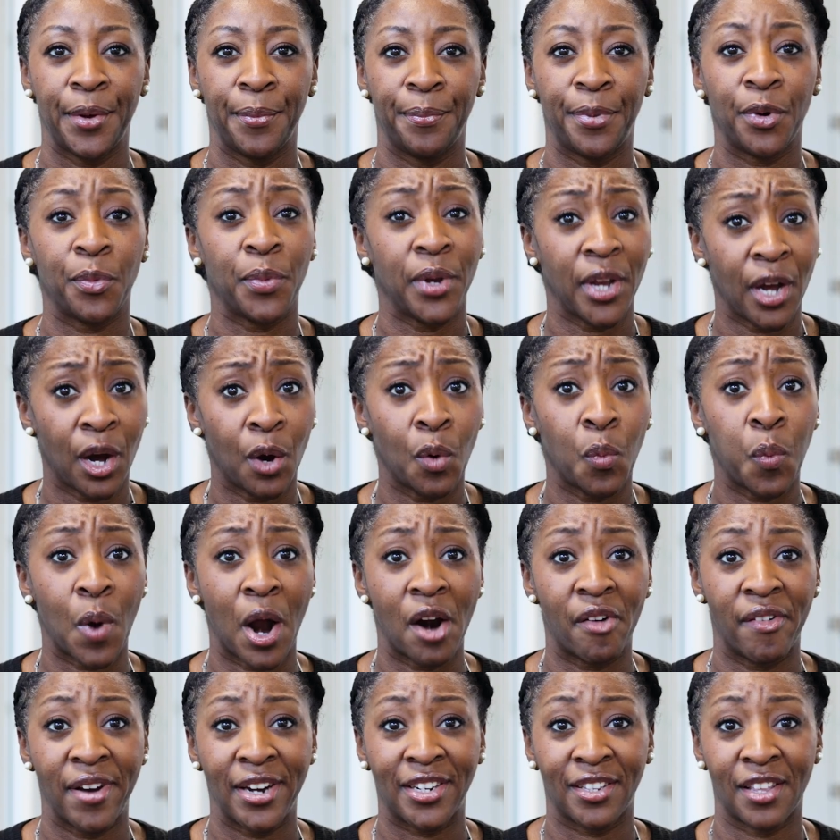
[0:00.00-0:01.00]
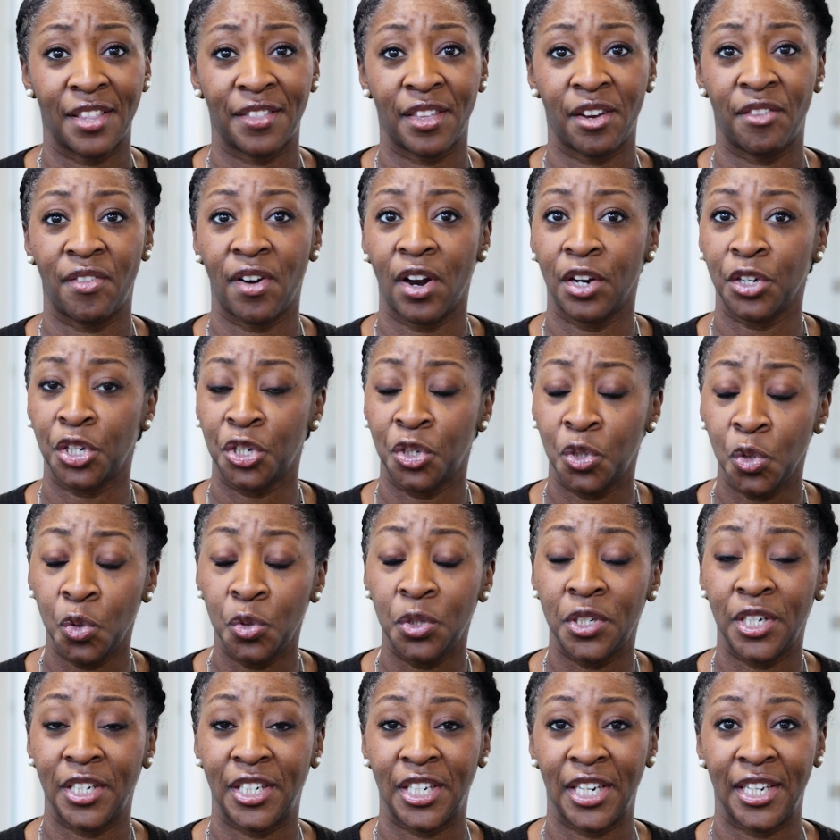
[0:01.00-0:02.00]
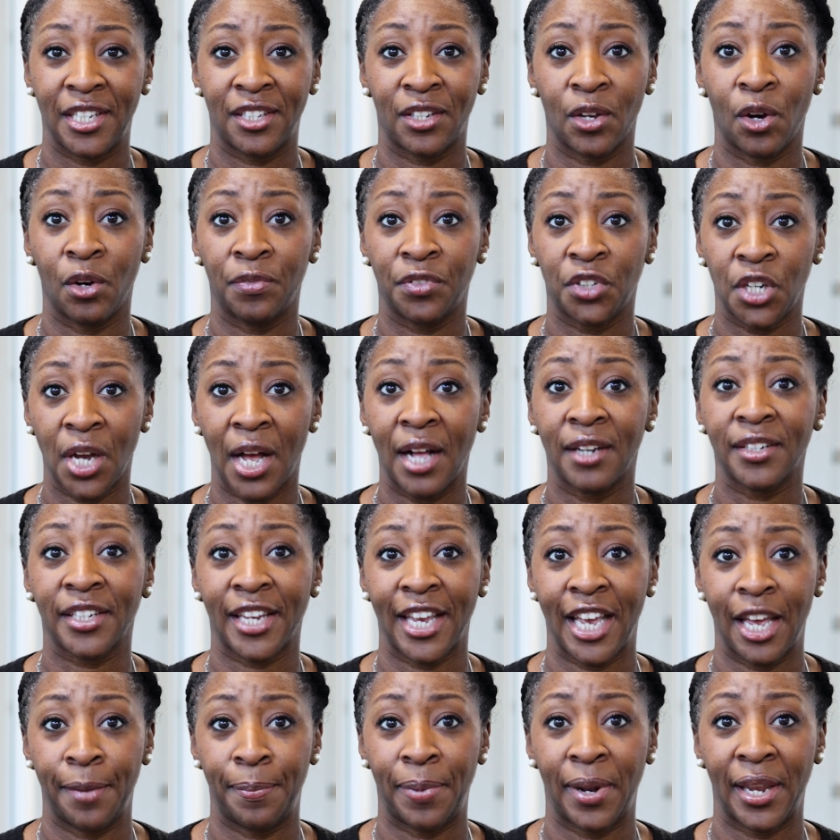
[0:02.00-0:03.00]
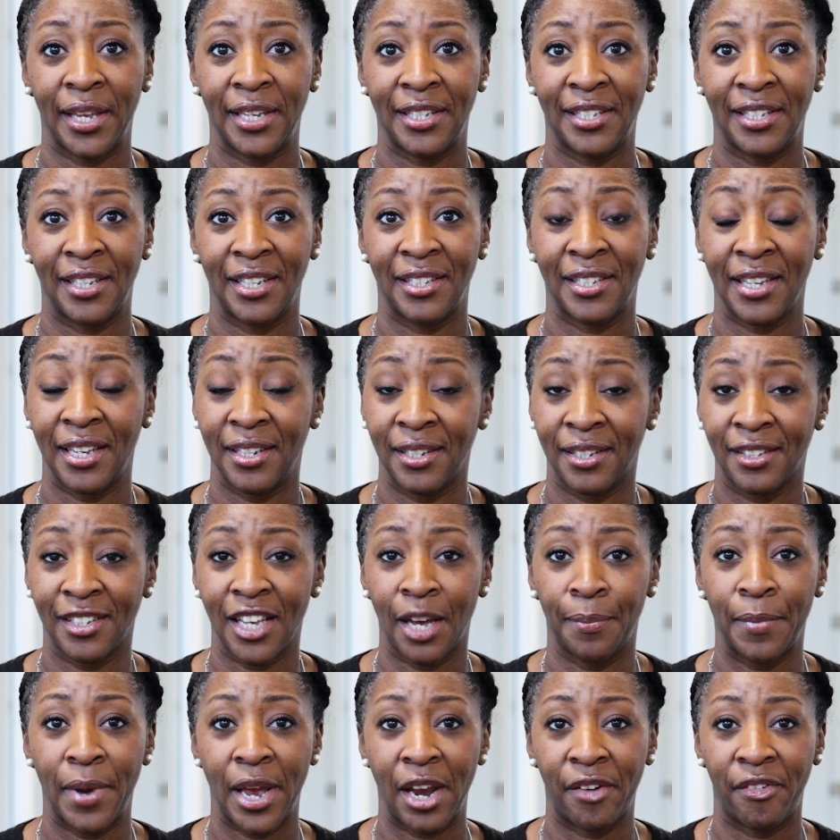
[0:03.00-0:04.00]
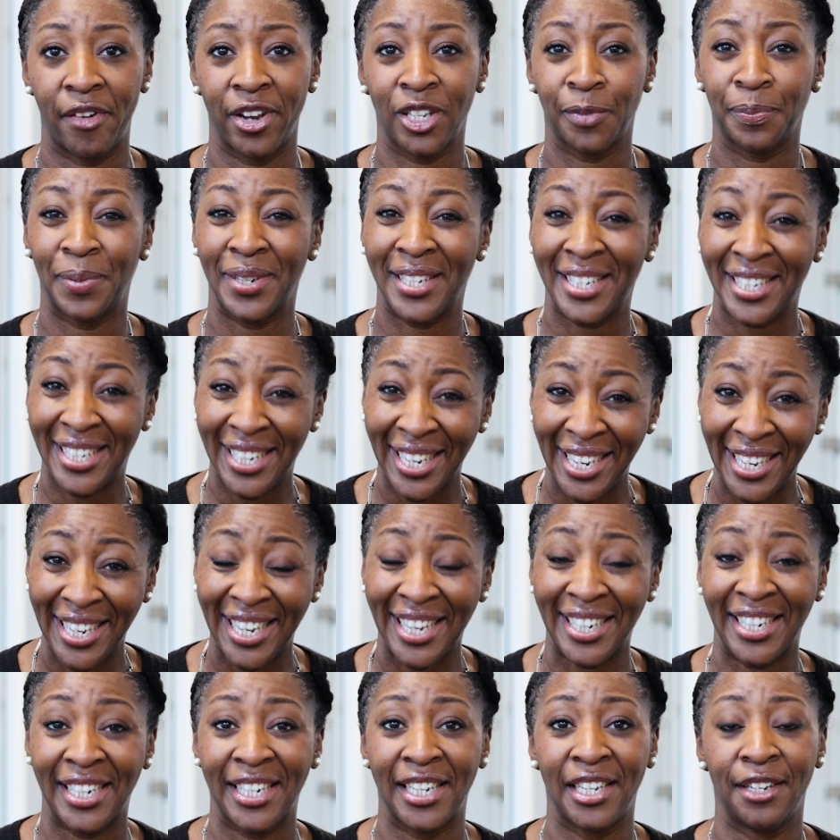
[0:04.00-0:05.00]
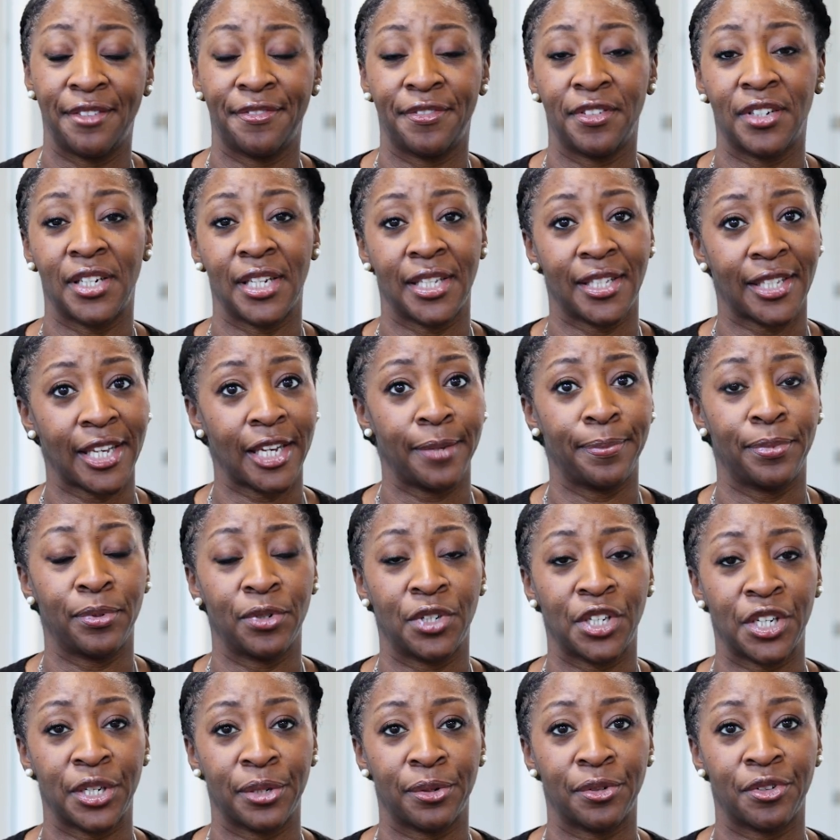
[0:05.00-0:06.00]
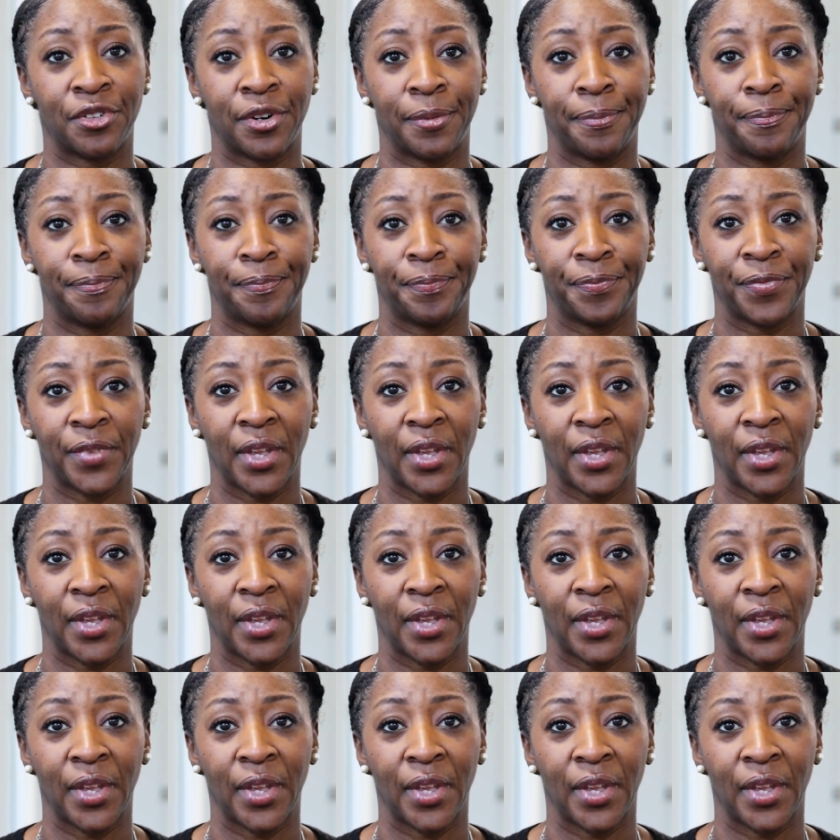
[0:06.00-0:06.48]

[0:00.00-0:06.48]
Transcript: But we are worried that there are shortages of childcare places in some areas, particularly for disabled children.